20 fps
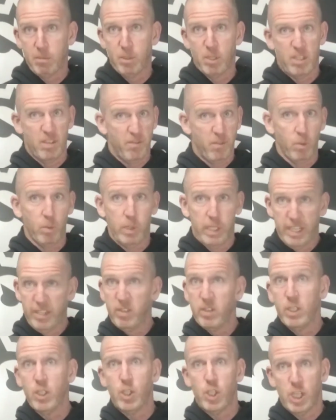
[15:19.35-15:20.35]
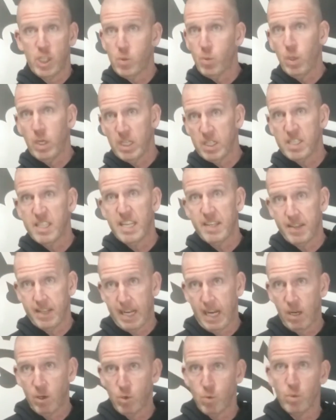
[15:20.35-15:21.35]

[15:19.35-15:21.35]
is if you literally just want us to take the couch,